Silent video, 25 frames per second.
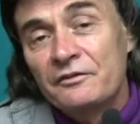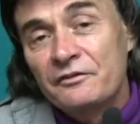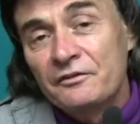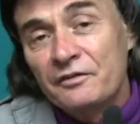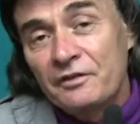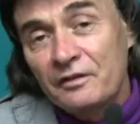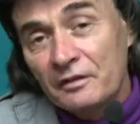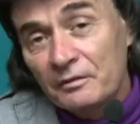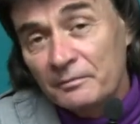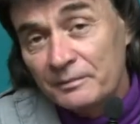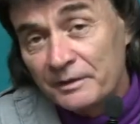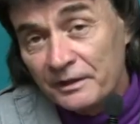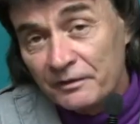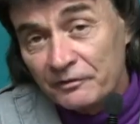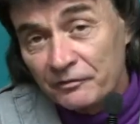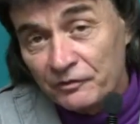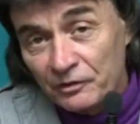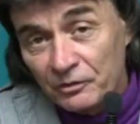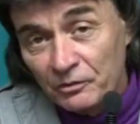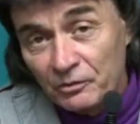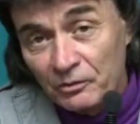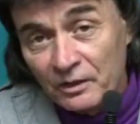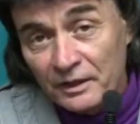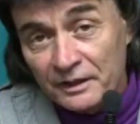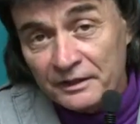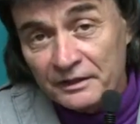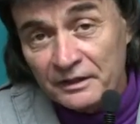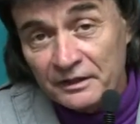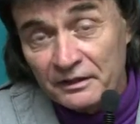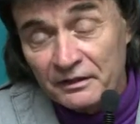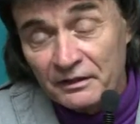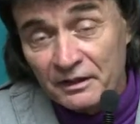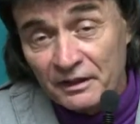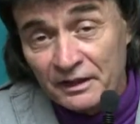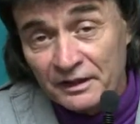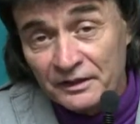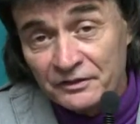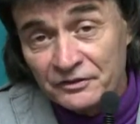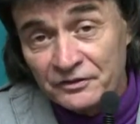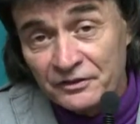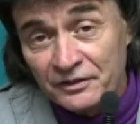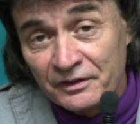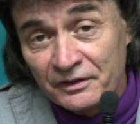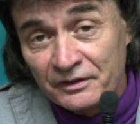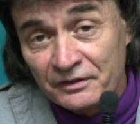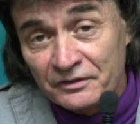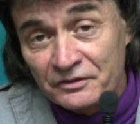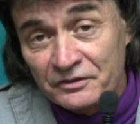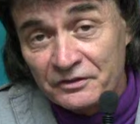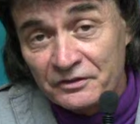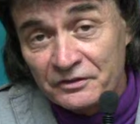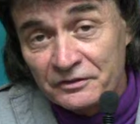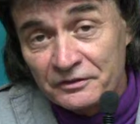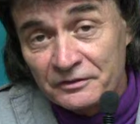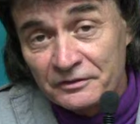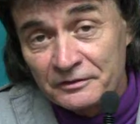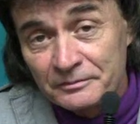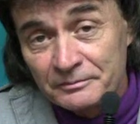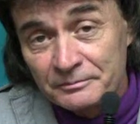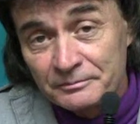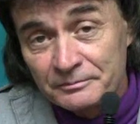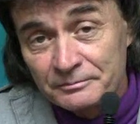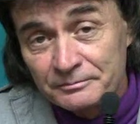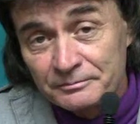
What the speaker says: Tell me if you recognize this.